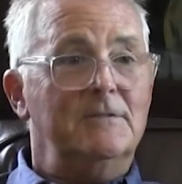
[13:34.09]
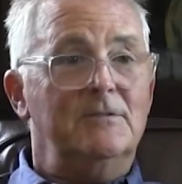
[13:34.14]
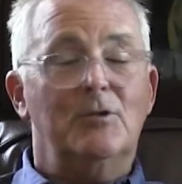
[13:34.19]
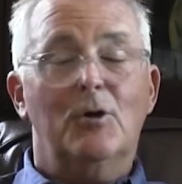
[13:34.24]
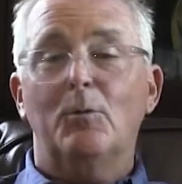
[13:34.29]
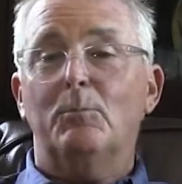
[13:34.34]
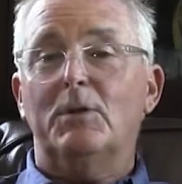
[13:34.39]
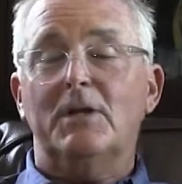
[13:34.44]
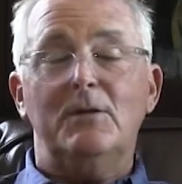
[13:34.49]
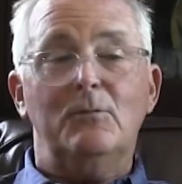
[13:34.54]

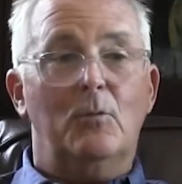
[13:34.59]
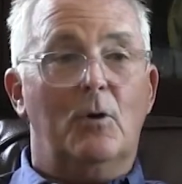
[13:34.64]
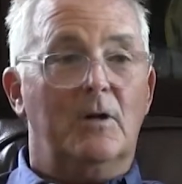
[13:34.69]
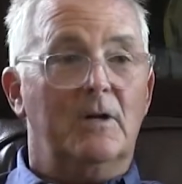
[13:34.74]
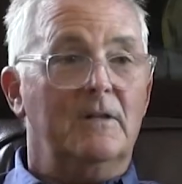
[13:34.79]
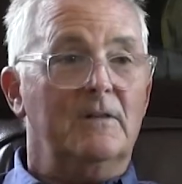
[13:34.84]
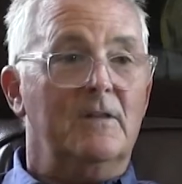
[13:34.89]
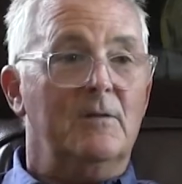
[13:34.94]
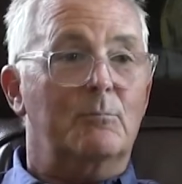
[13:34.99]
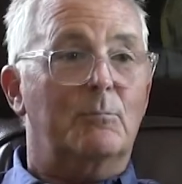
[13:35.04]
Nobody
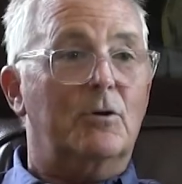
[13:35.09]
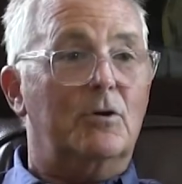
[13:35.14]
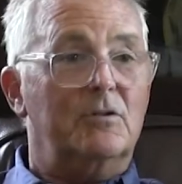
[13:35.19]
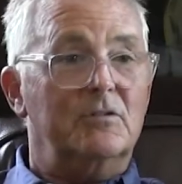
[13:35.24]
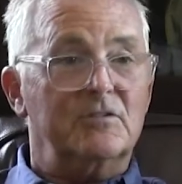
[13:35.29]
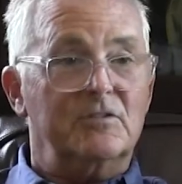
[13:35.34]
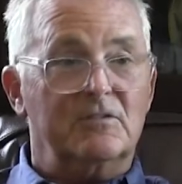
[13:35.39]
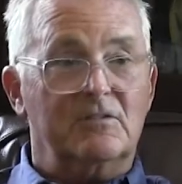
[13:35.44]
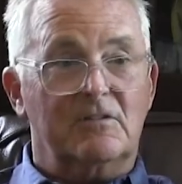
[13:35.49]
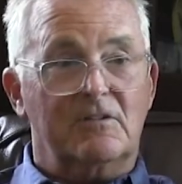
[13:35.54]
wanted the
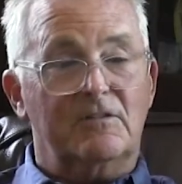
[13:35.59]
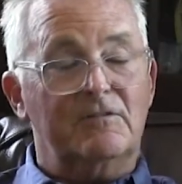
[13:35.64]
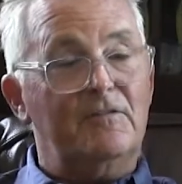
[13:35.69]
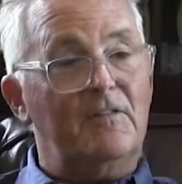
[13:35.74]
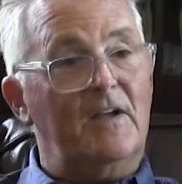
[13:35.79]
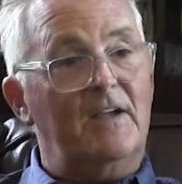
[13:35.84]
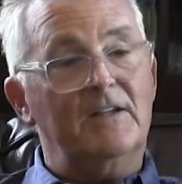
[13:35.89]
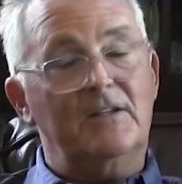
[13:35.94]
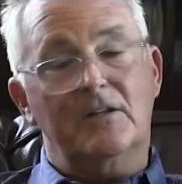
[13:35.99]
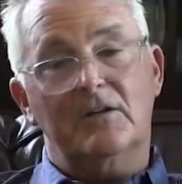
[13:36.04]
personal
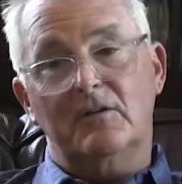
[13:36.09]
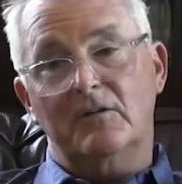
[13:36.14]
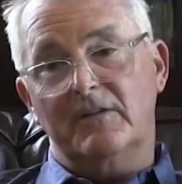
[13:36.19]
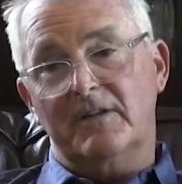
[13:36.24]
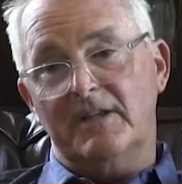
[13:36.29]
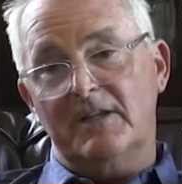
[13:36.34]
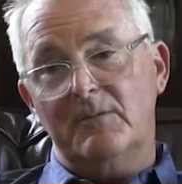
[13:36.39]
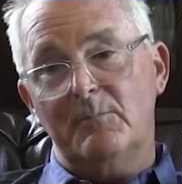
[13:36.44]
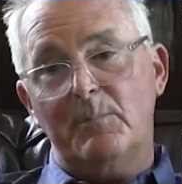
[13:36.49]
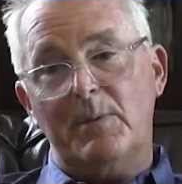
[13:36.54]
effect, you know,
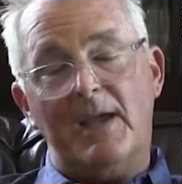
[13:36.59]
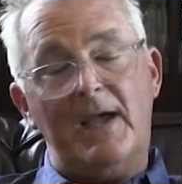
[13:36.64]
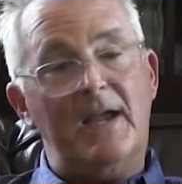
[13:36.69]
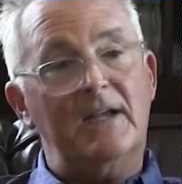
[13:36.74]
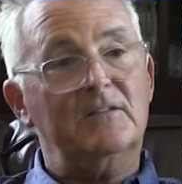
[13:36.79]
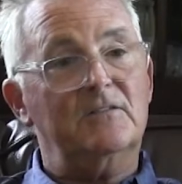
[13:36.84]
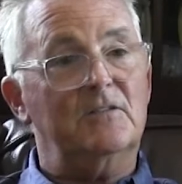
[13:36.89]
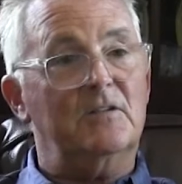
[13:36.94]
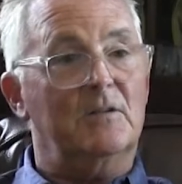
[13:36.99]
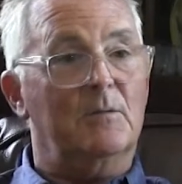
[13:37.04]
the
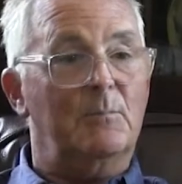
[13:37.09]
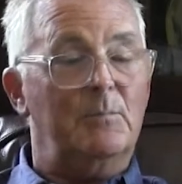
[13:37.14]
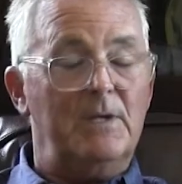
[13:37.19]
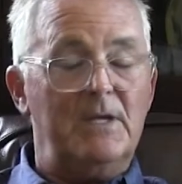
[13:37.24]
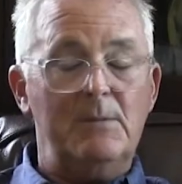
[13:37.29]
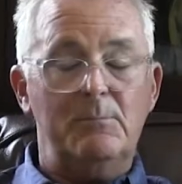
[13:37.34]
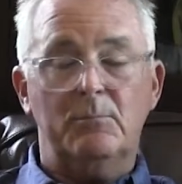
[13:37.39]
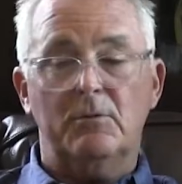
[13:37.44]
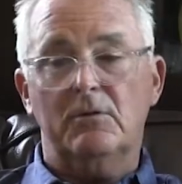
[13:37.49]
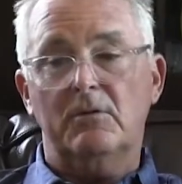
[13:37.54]
impacts to the
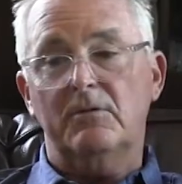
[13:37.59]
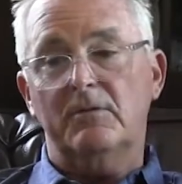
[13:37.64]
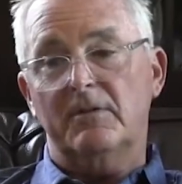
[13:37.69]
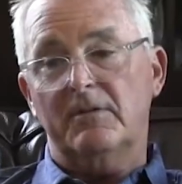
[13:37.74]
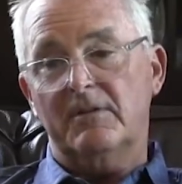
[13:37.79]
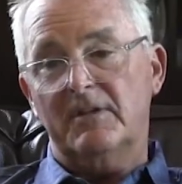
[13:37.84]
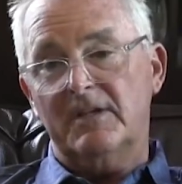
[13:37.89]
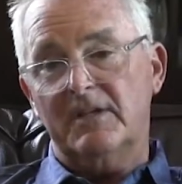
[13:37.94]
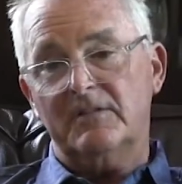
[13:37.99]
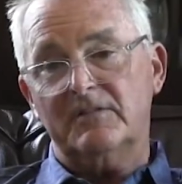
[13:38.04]
people, the
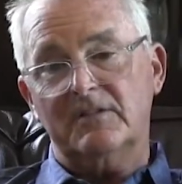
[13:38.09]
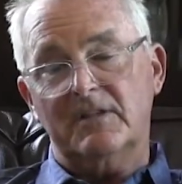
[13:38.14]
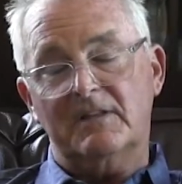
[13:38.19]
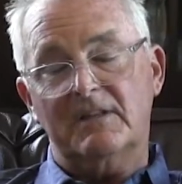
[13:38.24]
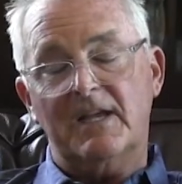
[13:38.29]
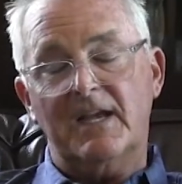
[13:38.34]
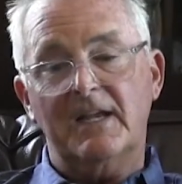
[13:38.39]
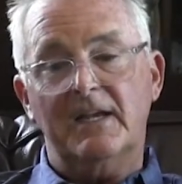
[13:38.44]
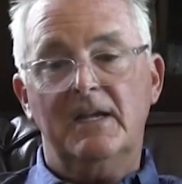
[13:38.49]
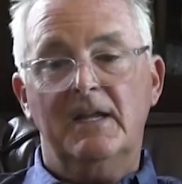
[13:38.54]
this, the
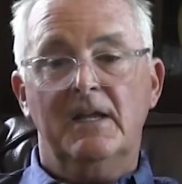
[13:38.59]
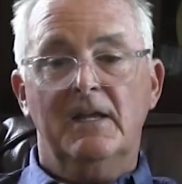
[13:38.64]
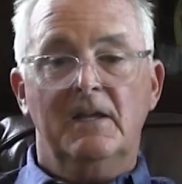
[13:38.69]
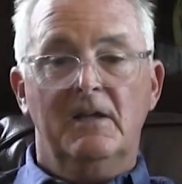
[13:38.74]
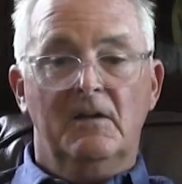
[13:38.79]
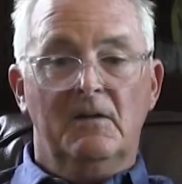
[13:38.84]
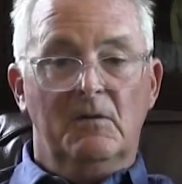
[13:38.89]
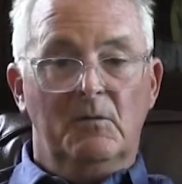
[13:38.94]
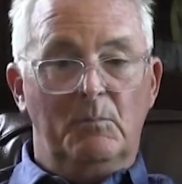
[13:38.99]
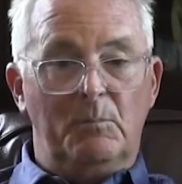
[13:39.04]
that.
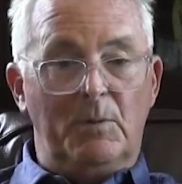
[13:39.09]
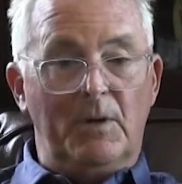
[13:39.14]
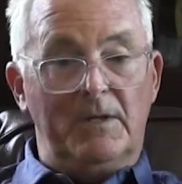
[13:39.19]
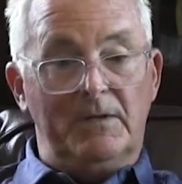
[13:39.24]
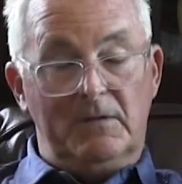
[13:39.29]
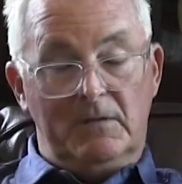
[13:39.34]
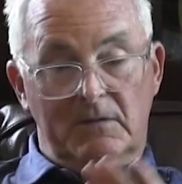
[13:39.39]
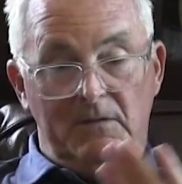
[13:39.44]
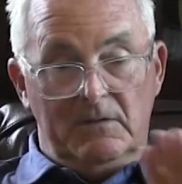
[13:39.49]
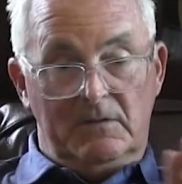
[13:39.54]

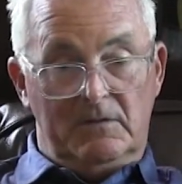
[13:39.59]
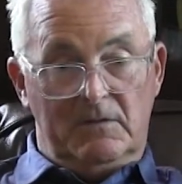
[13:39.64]
But